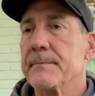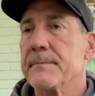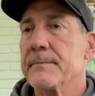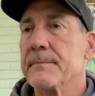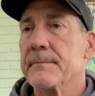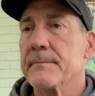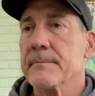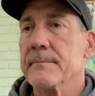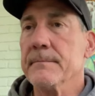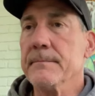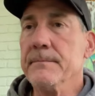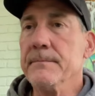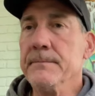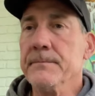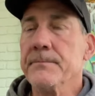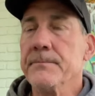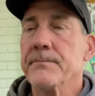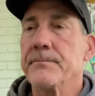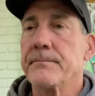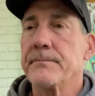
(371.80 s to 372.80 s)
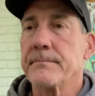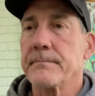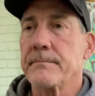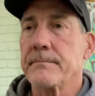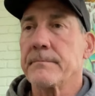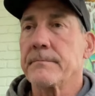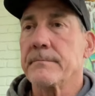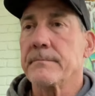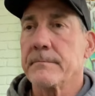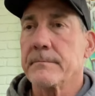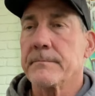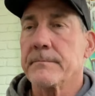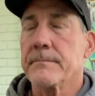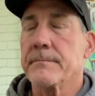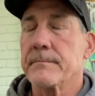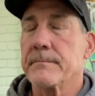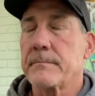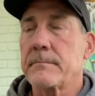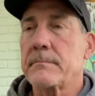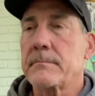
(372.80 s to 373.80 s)

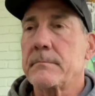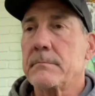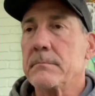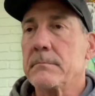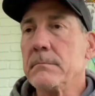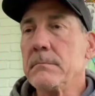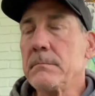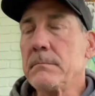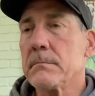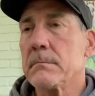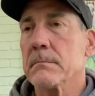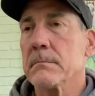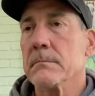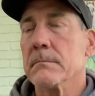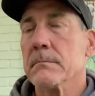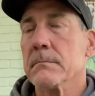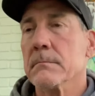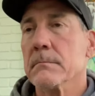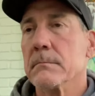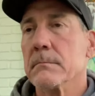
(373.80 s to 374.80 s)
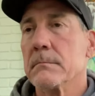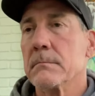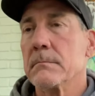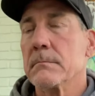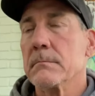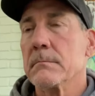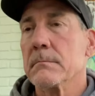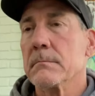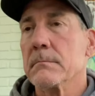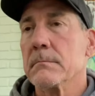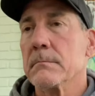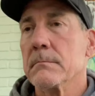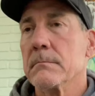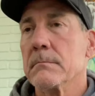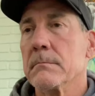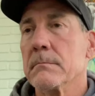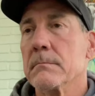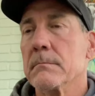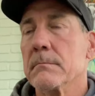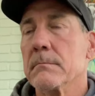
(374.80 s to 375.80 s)

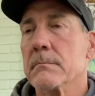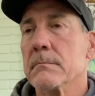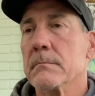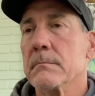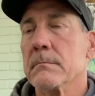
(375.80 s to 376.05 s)
The person shown says nothing.